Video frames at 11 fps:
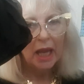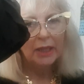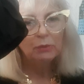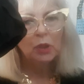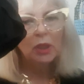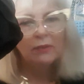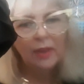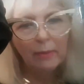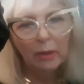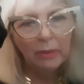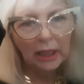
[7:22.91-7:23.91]
And the rule of
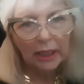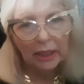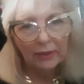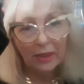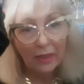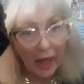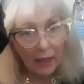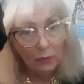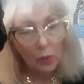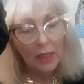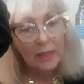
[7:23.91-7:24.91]
thumb in millinery
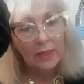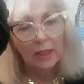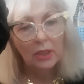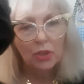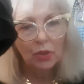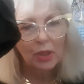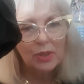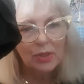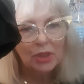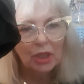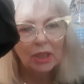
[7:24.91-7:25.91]
then was that the shorter the
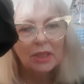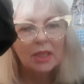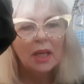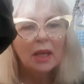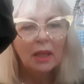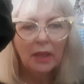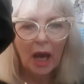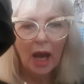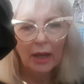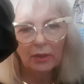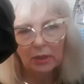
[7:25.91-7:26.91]
skirt, the
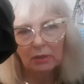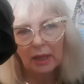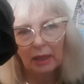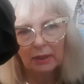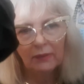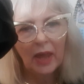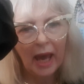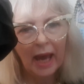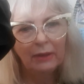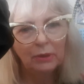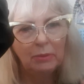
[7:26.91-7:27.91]
higher the crown of the
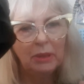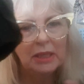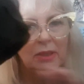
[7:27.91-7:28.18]
hat would be.